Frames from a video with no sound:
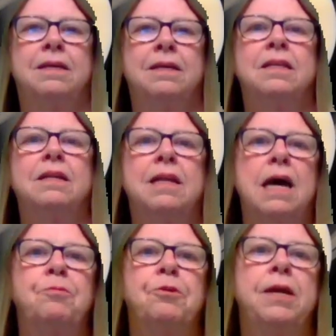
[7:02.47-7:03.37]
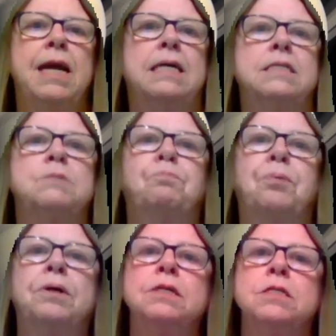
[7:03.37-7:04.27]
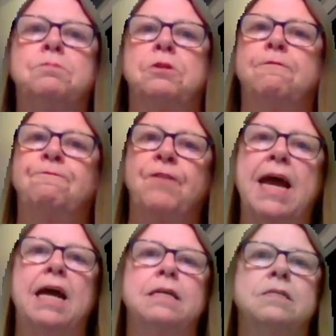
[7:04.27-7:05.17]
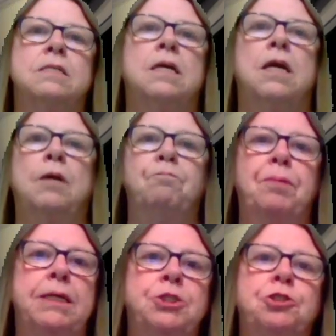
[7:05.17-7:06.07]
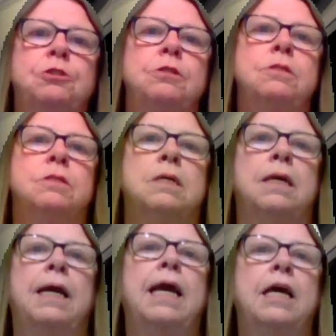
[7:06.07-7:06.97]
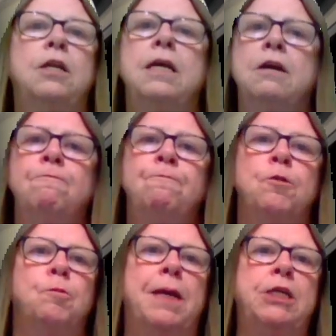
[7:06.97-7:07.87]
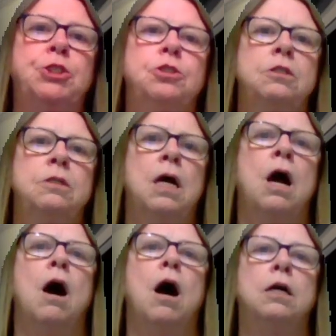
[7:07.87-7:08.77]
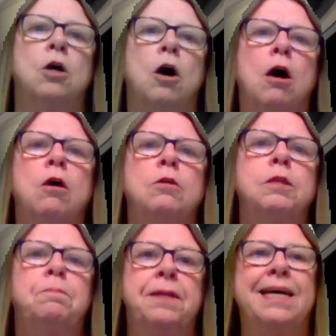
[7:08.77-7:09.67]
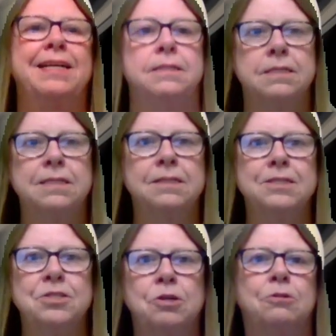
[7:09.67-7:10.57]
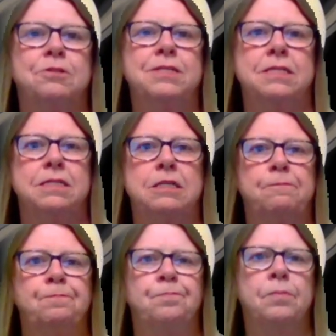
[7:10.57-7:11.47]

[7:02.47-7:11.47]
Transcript: The library has books full of facts and pictures and information on all the planets in the solar system.